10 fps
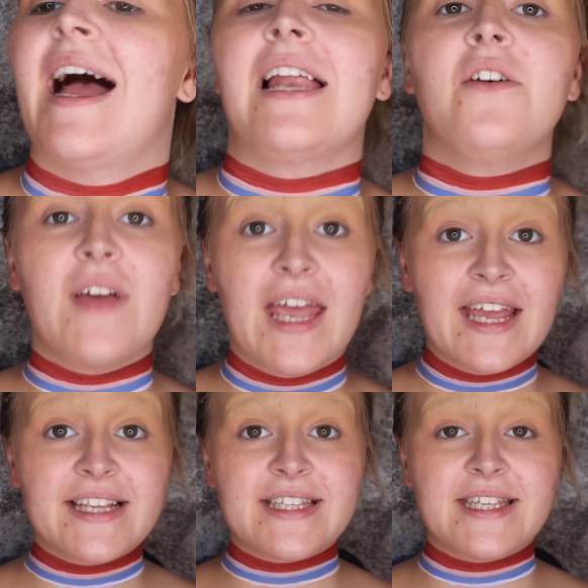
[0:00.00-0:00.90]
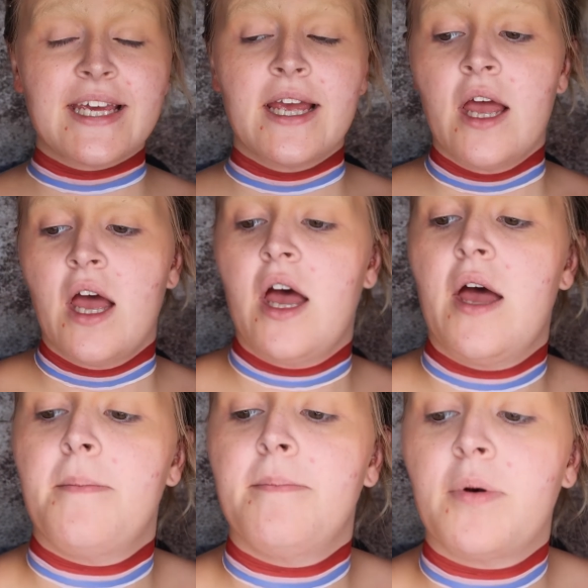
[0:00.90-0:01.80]
love It,
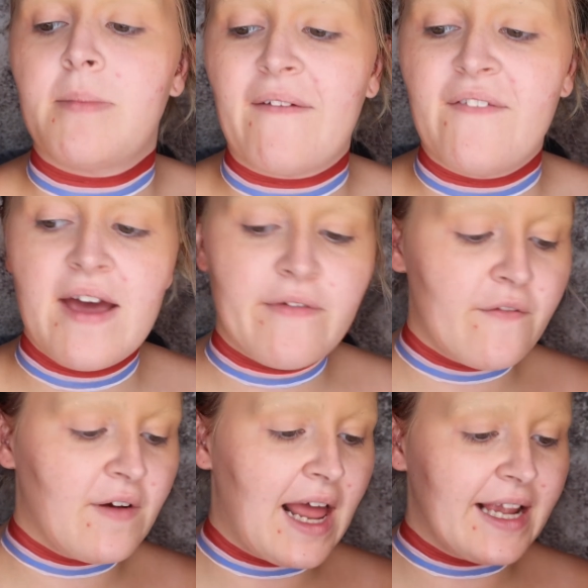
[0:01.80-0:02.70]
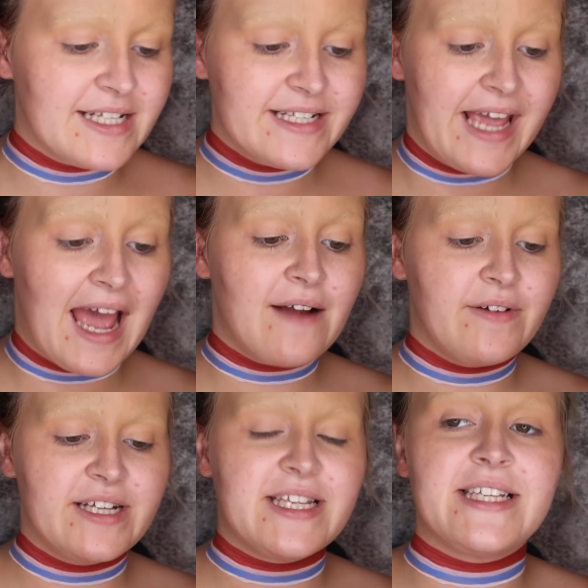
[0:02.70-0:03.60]
but my favourite for like
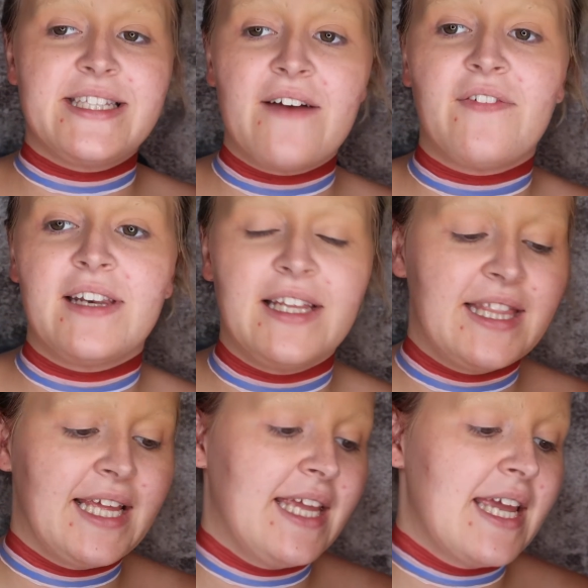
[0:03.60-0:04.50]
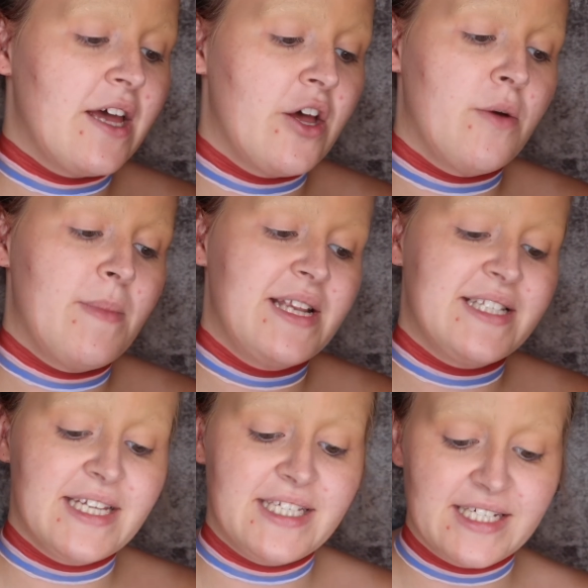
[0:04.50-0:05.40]
scariest is definitely the
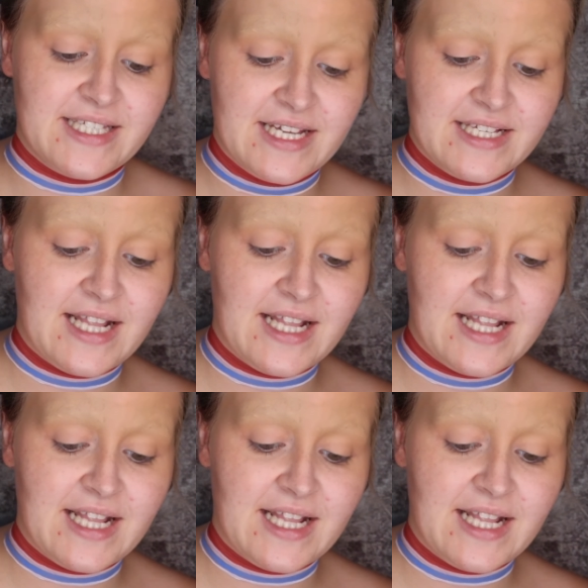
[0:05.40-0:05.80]
Insidiouses.